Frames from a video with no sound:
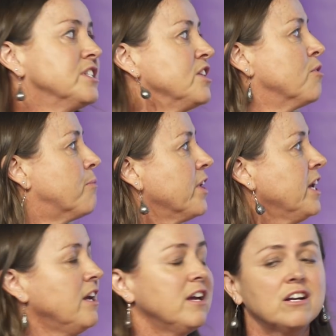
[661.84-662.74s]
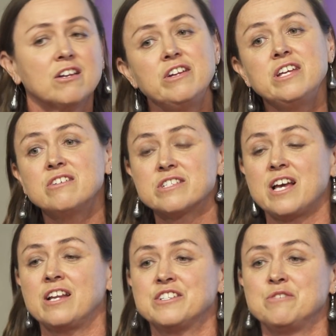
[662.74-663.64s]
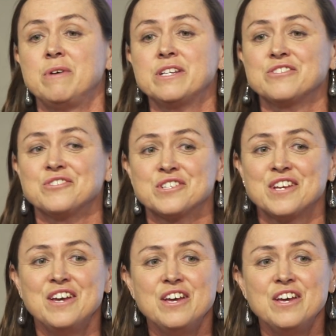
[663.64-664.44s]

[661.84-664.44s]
in your body, including your skeletal muscles.